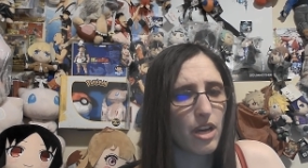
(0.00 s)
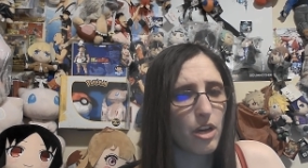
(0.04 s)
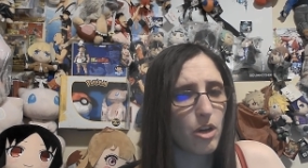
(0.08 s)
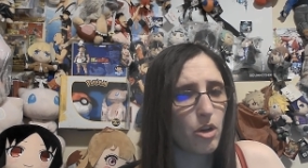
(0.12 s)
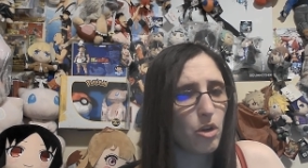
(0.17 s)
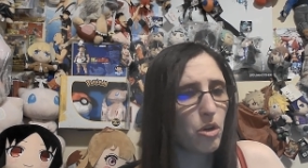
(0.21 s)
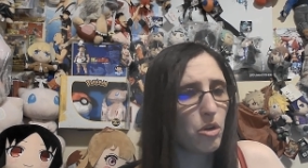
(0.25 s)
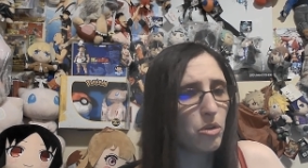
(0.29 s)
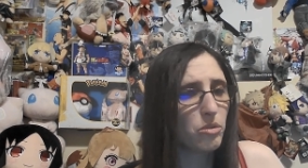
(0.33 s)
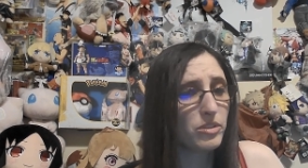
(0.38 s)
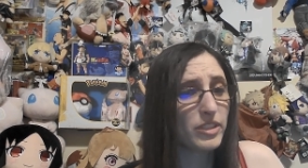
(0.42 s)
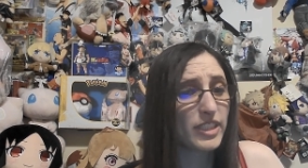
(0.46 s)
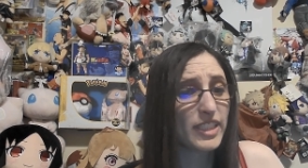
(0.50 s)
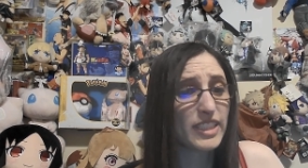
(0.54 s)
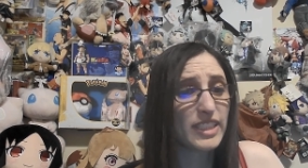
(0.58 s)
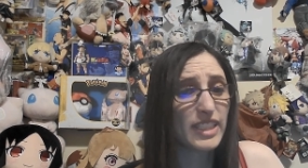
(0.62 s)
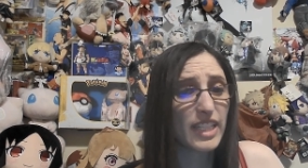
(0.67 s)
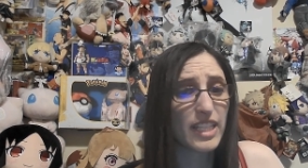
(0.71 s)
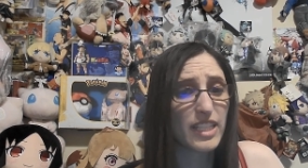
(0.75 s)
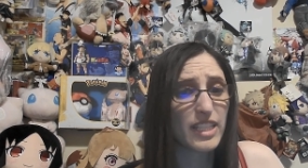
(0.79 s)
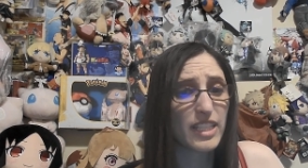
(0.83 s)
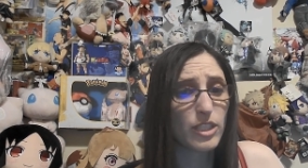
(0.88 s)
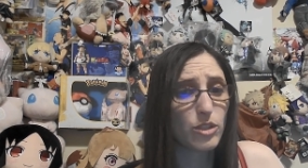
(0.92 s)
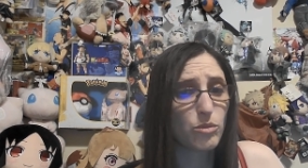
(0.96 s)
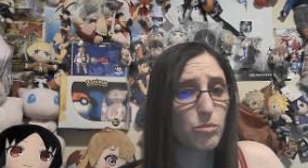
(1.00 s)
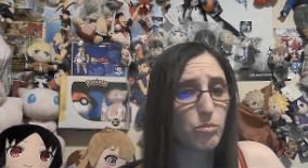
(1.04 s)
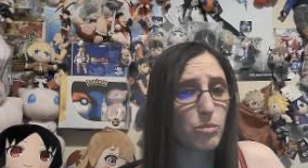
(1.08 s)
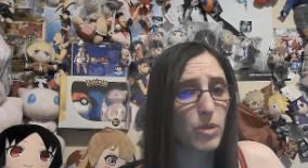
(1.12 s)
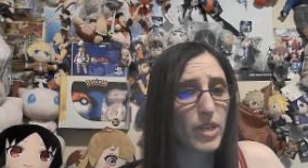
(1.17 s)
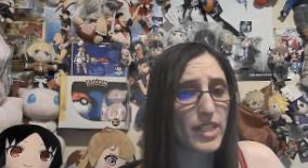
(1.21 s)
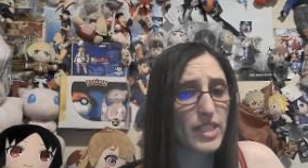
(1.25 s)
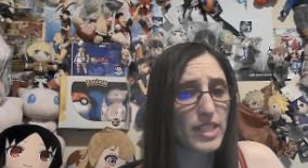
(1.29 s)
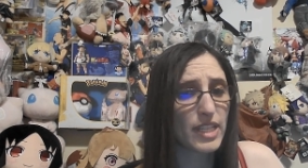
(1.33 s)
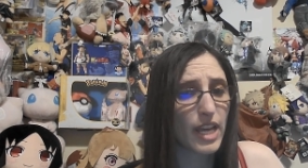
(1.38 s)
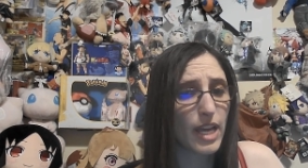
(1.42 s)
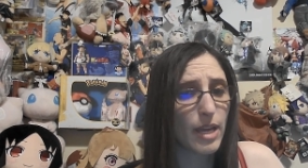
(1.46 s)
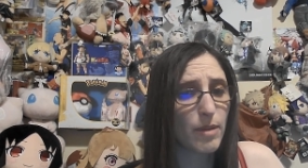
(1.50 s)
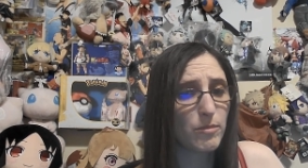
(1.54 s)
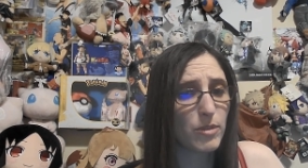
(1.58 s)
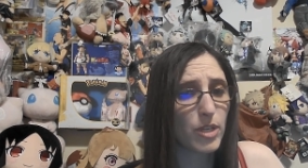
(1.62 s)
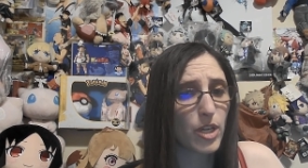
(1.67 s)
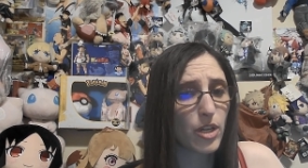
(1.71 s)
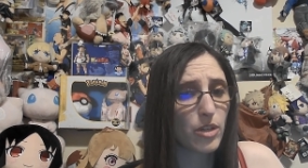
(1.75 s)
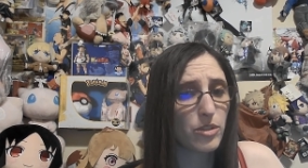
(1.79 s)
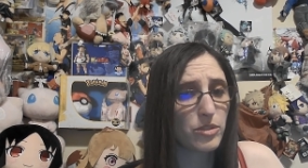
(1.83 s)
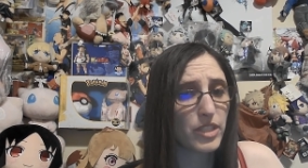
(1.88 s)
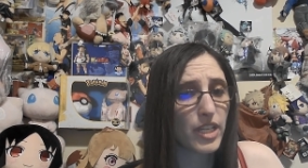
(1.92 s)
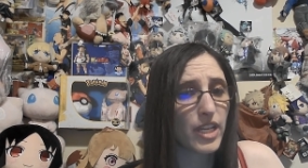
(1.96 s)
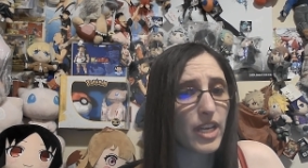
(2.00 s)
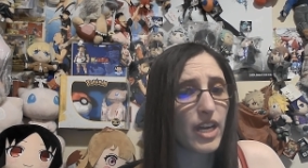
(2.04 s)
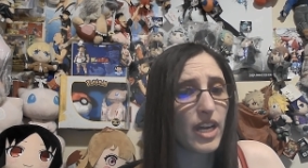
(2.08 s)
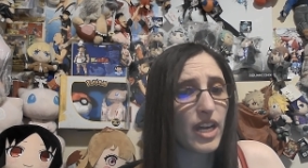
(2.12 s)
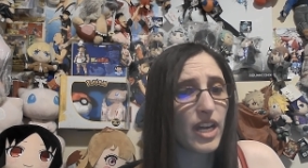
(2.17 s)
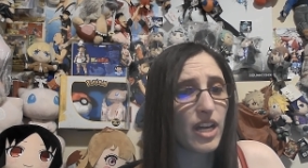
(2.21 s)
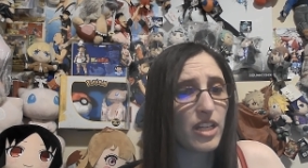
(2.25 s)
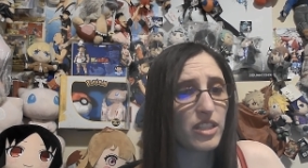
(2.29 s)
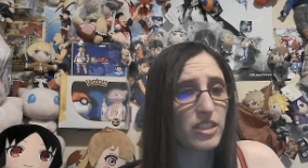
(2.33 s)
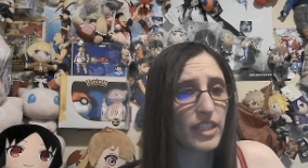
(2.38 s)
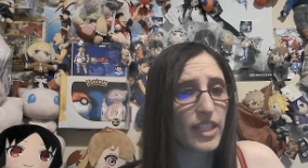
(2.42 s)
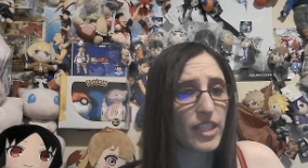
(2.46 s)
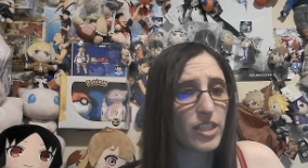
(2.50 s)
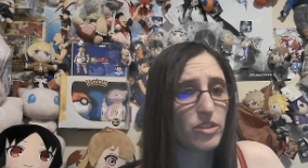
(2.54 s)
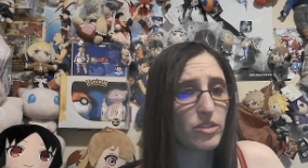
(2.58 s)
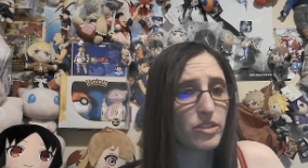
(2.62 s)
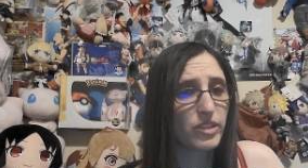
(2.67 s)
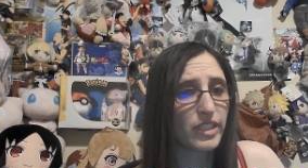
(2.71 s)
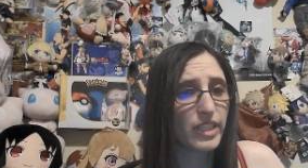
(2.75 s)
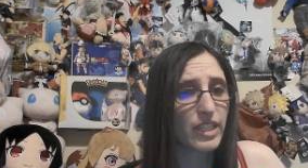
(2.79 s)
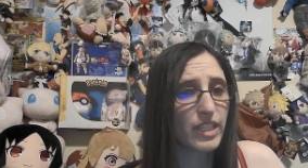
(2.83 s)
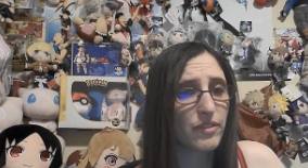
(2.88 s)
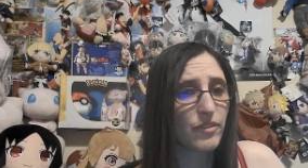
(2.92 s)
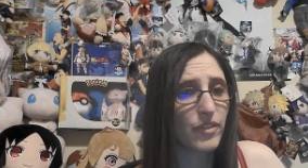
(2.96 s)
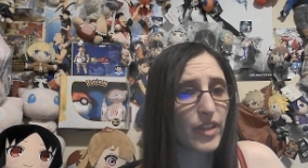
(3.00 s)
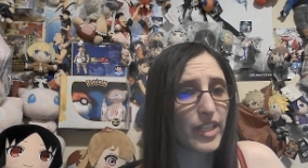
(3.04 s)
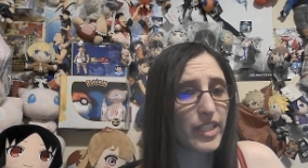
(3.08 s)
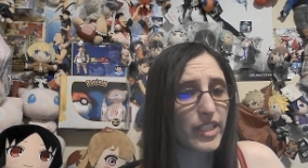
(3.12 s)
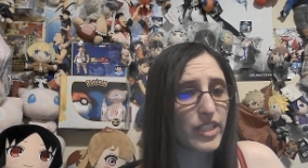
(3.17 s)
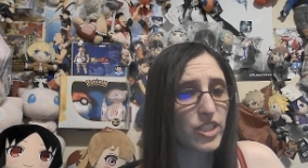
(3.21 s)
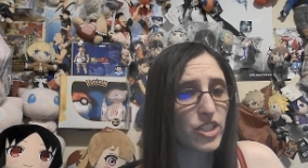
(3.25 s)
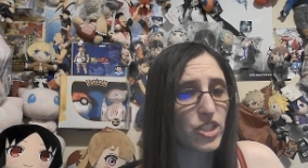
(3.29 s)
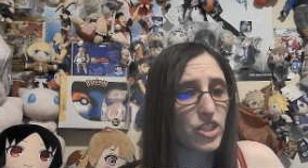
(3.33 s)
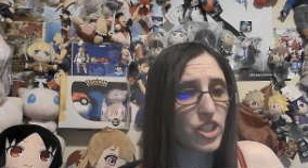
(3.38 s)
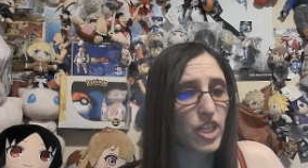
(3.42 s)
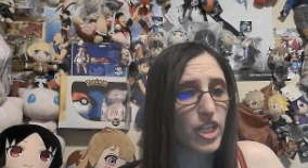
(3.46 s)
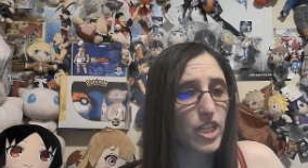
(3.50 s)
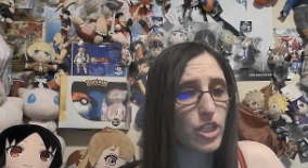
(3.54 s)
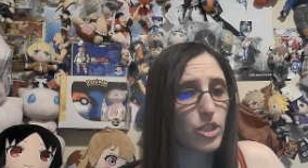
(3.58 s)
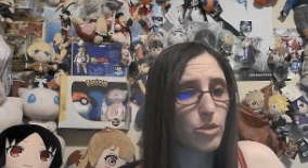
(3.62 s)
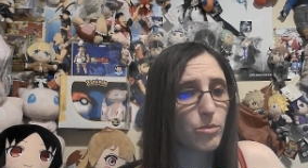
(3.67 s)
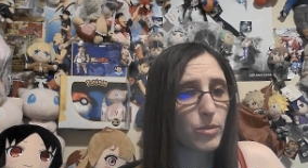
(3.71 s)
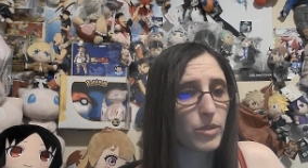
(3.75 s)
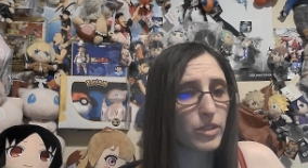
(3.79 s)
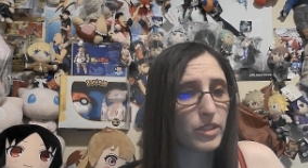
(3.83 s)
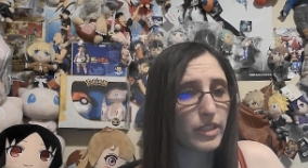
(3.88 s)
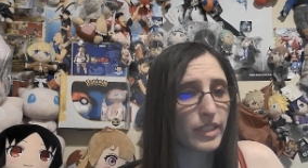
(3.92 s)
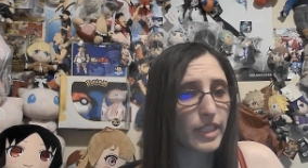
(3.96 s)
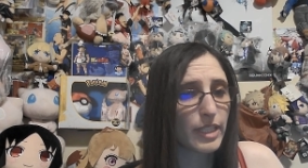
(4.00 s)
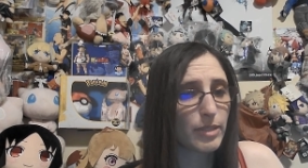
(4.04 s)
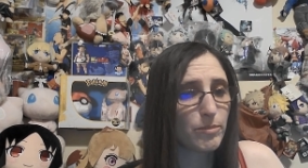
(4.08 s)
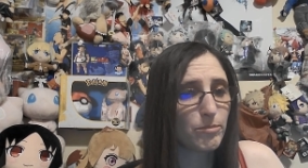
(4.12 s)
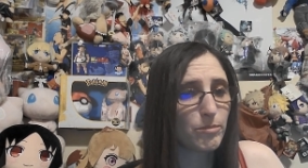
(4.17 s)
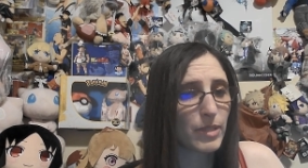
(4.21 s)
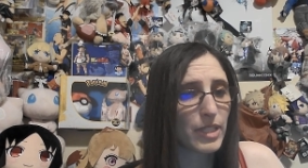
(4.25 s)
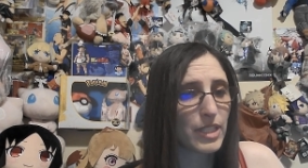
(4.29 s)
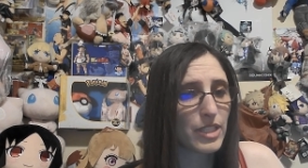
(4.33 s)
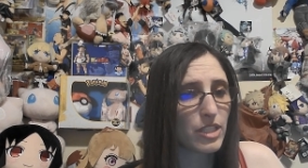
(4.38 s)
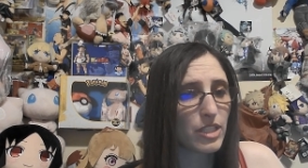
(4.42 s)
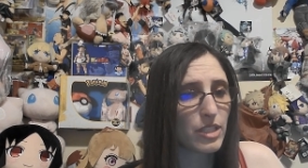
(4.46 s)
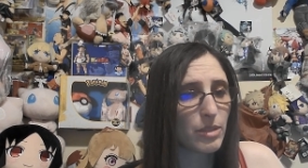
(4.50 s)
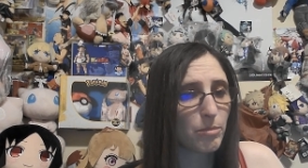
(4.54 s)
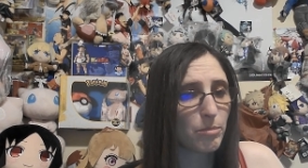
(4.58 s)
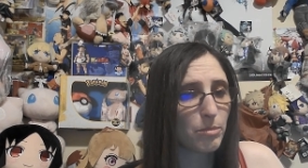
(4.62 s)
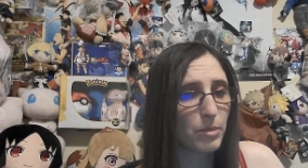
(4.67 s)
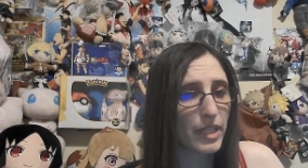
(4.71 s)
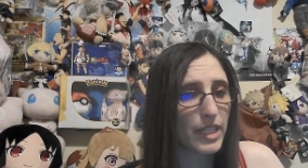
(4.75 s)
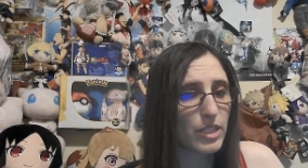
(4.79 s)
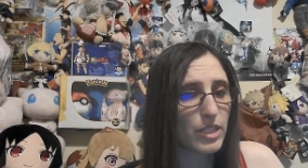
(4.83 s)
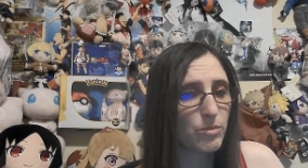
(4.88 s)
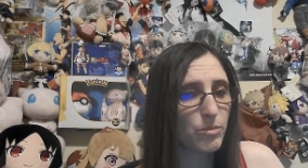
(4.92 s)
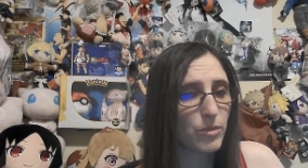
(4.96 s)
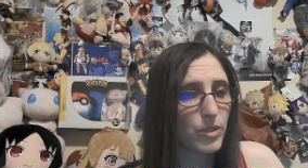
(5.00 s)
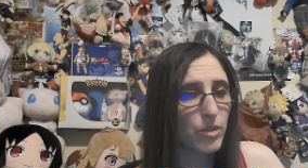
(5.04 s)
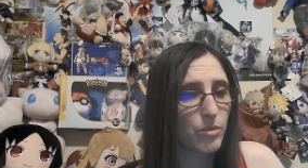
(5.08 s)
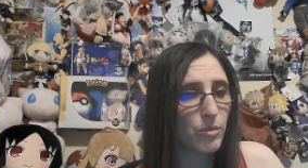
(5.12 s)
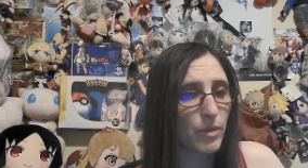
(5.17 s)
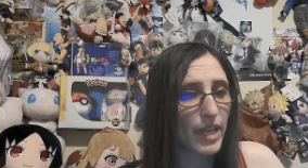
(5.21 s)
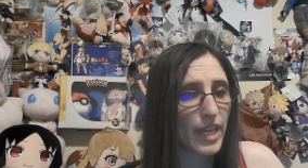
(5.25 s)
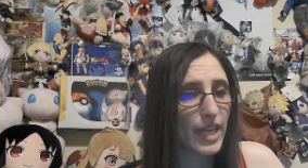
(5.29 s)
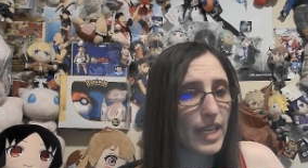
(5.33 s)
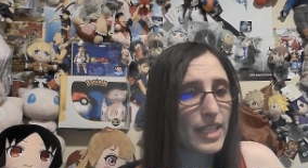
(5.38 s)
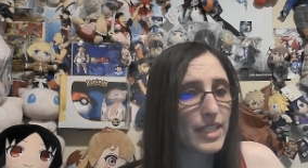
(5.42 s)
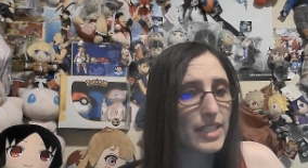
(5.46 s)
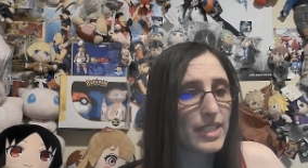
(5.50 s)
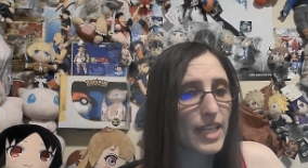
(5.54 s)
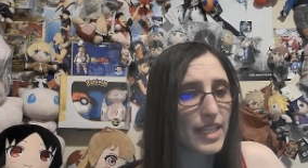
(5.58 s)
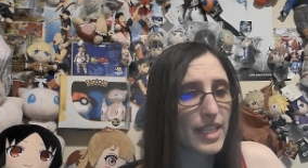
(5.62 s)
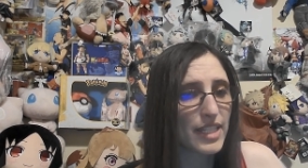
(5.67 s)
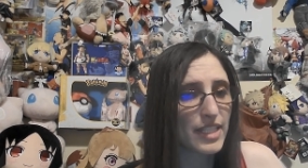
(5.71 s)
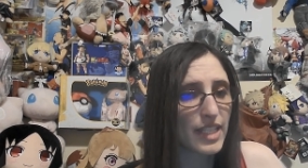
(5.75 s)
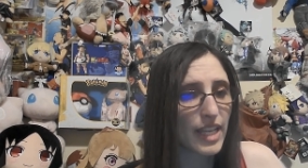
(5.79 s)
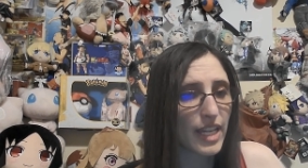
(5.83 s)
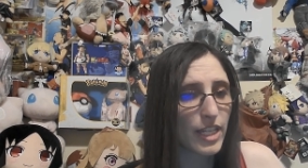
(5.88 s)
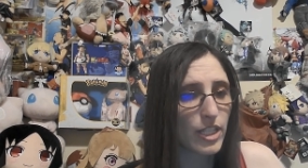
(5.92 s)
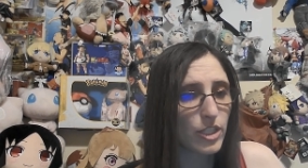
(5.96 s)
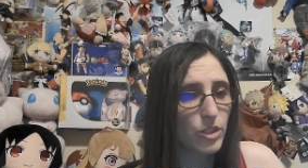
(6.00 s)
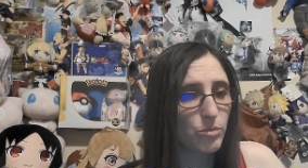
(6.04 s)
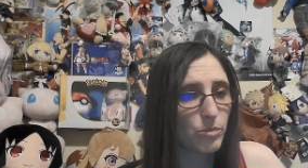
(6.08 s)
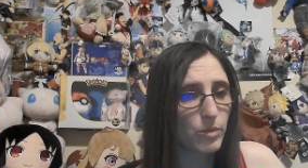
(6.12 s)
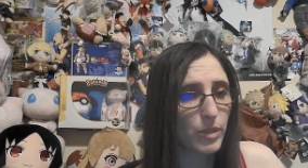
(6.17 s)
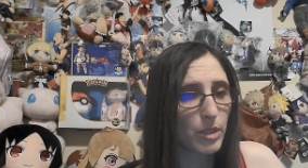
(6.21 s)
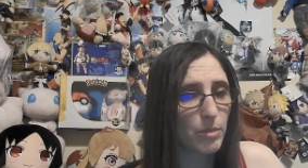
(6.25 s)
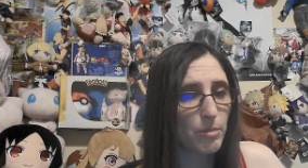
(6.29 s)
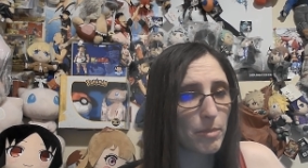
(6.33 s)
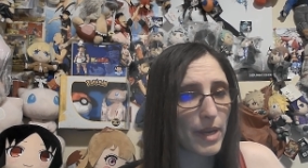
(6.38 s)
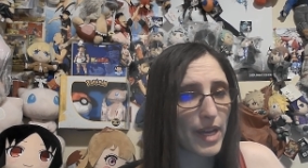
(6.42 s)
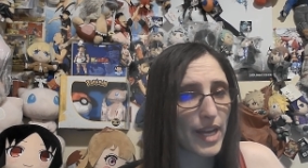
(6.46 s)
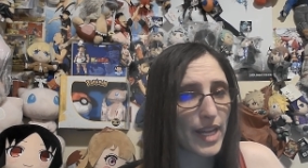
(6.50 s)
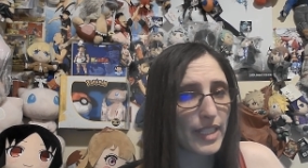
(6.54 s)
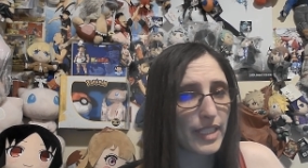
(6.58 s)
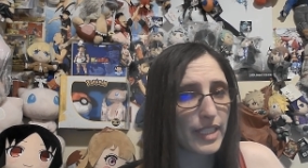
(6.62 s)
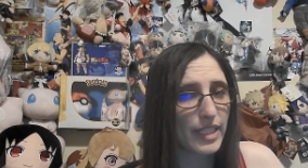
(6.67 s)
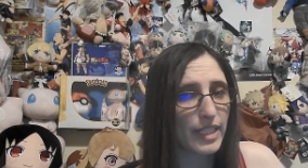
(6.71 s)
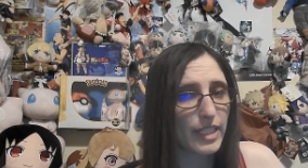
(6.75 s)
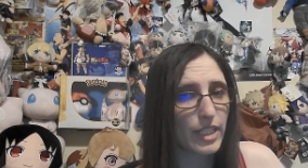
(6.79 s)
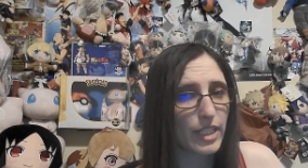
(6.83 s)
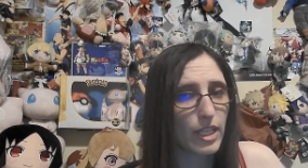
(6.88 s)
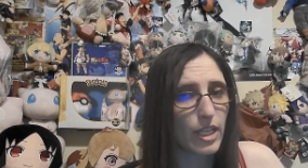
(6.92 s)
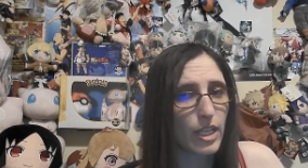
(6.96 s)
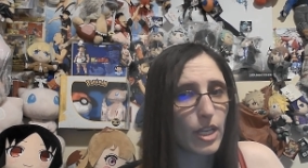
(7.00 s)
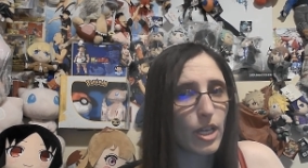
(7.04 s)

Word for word: I'll only say this one time, Code. I'll let you leave. In exchange, you will lead me to the place where you hid Ten Tails' real body.